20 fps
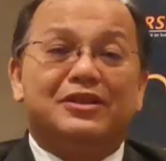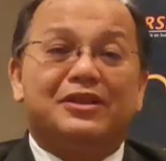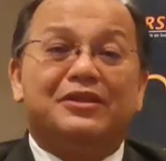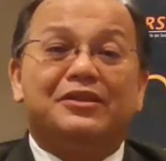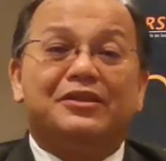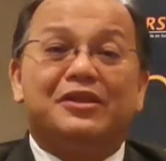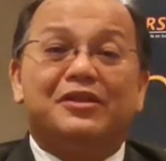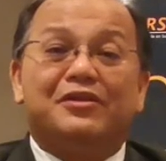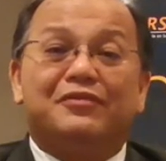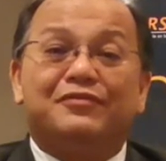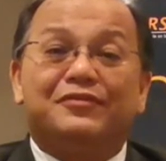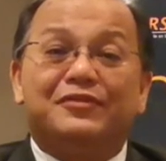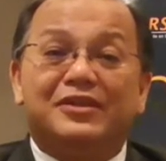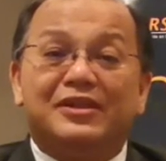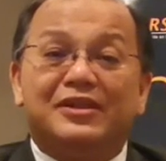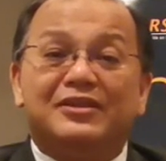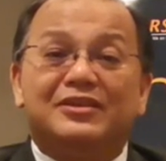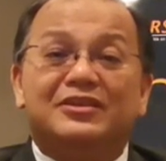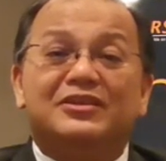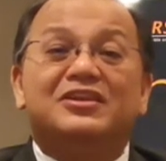the Internet of
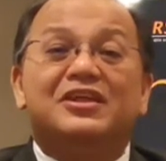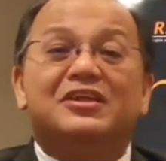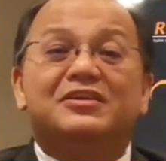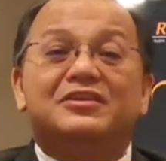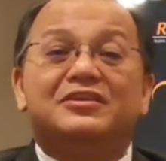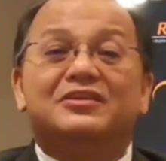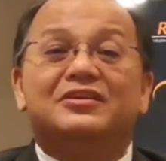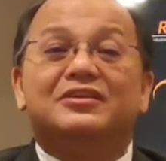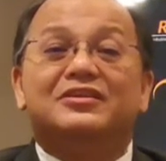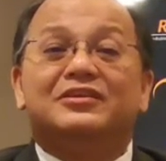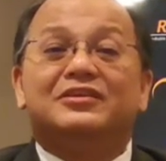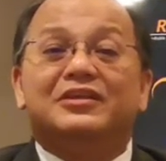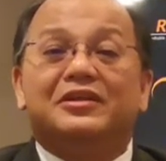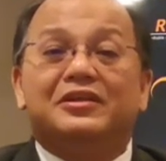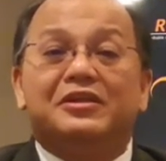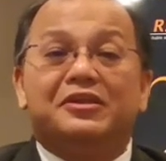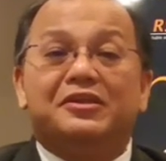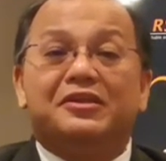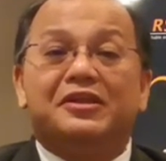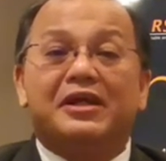Things, sensors
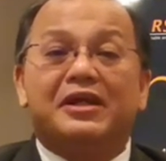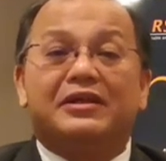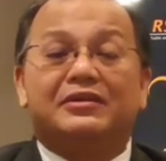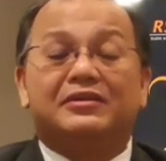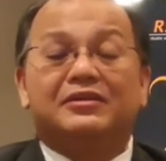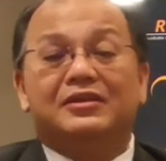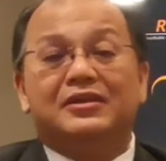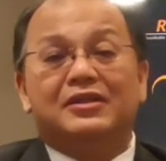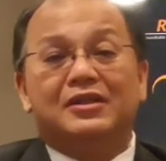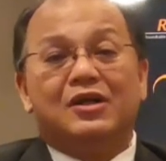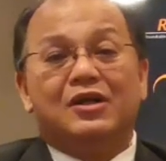that detect